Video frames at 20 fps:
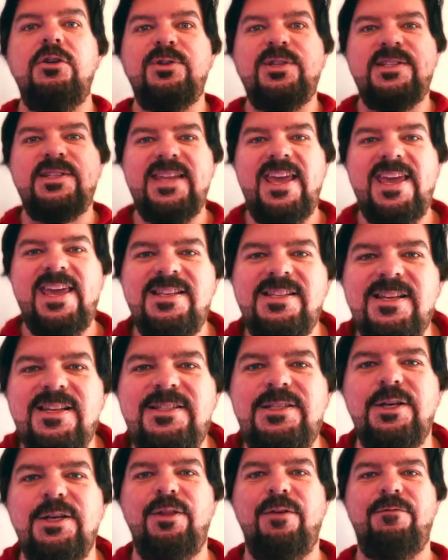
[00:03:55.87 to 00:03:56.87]
stayed
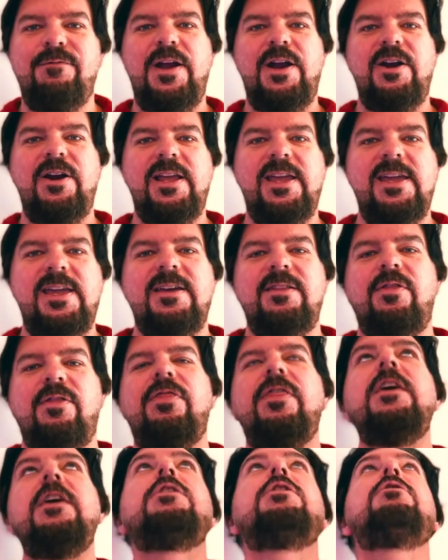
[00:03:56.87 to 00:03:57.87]
until the very end.
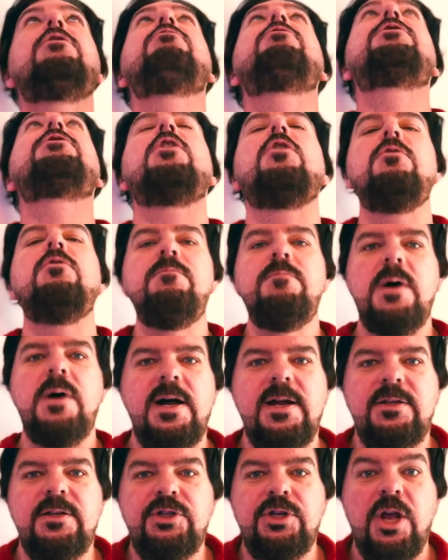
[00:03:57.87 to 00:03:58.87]
Thank you so
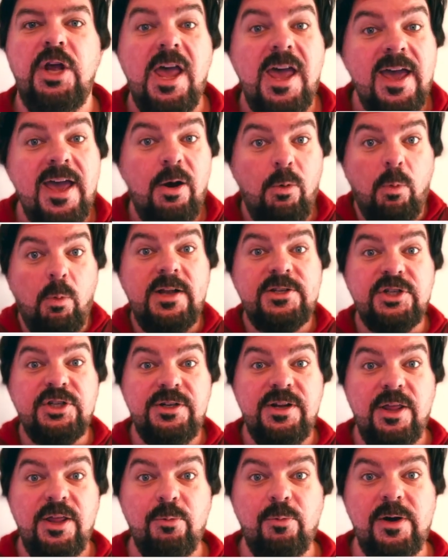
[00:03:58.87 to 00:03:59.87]
much. Watch
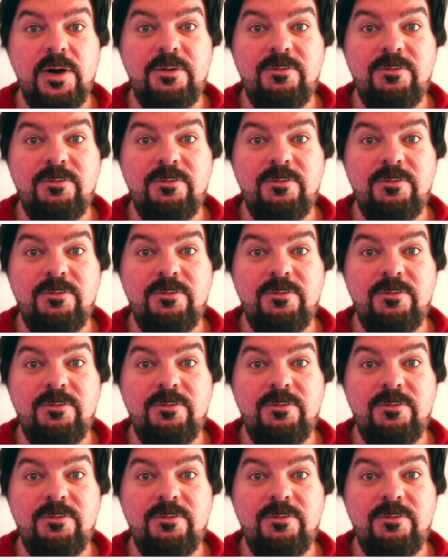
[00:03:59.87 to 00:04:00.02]
another one